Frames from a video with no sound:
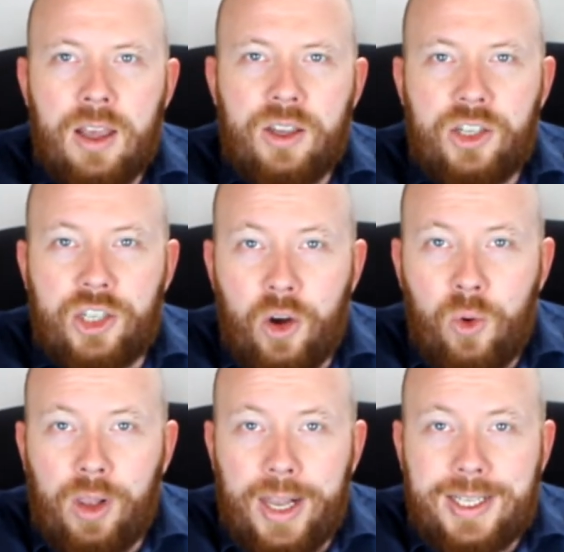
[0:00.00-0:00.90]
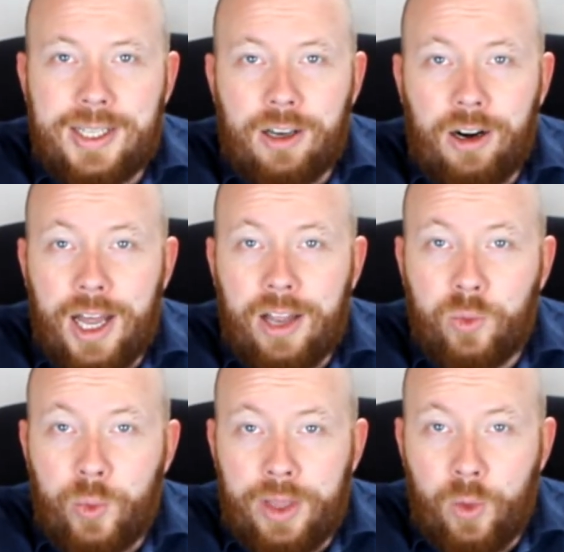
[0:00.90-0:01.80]
So let's start
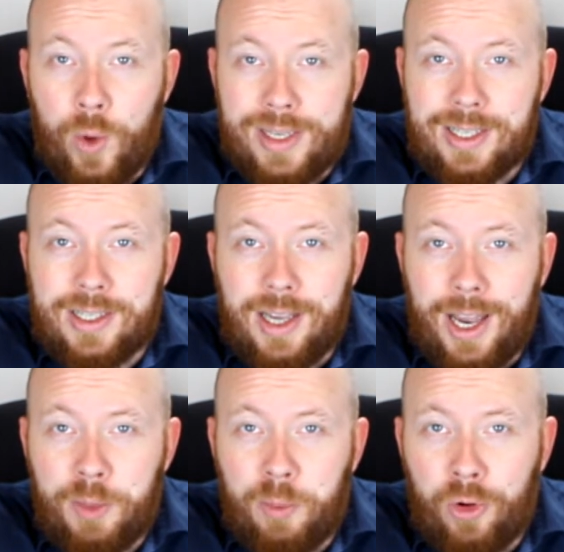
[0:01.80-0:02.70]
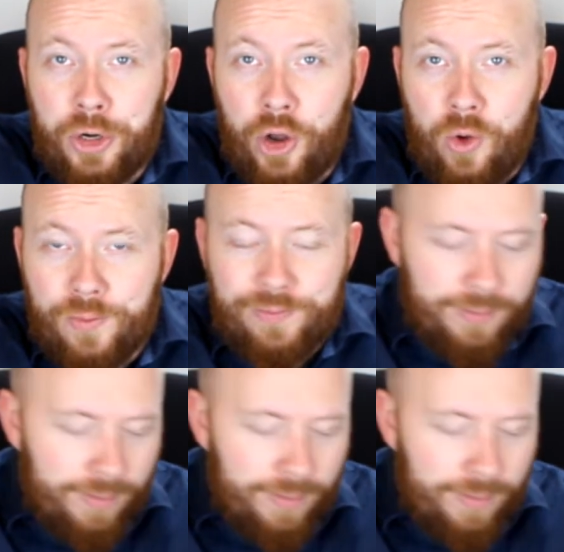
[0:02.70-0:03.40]
out with West Side Bordeaux.